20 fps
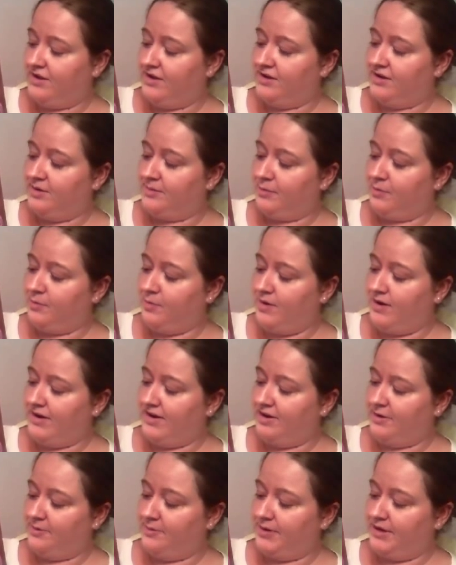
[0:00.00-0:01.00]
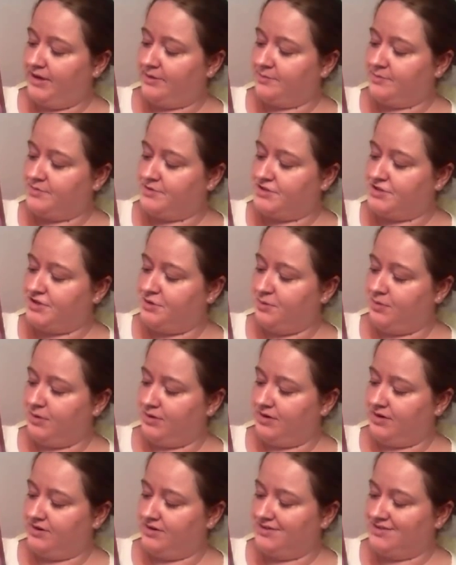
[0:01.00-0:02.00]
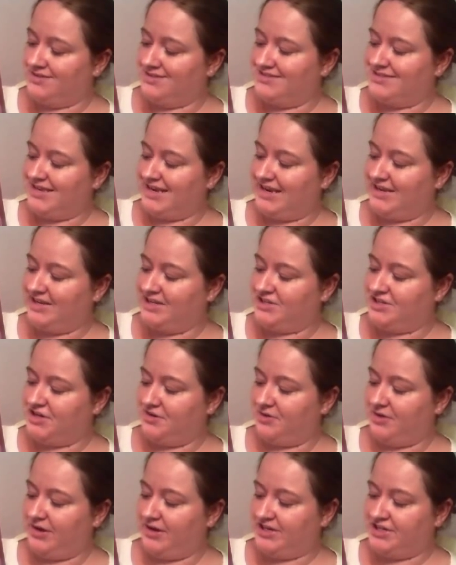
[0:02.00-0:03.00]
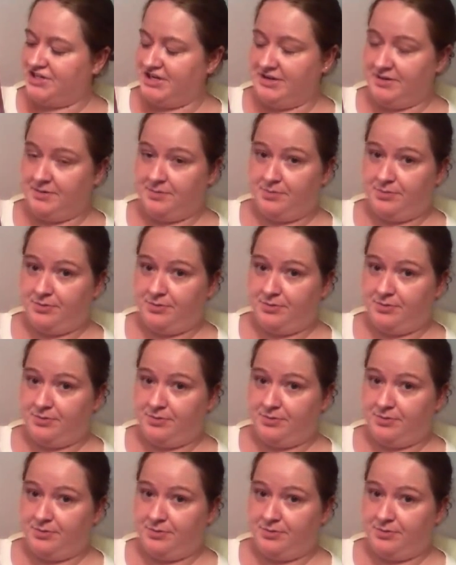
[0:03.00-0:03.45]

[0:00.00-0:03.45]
Number 1 here becomes your second generation